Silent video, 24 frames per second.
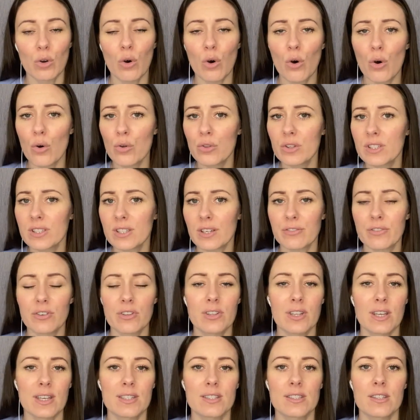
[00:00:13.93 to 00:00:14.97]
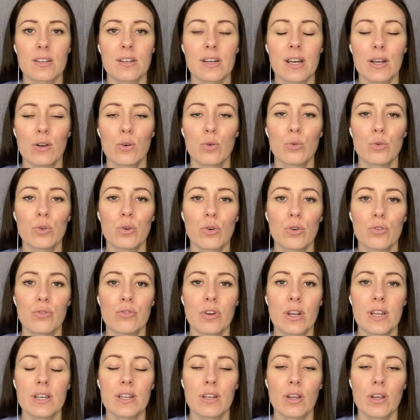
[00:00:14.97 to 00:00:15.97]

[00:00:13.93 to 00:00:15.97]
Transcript: all the different things that are going on right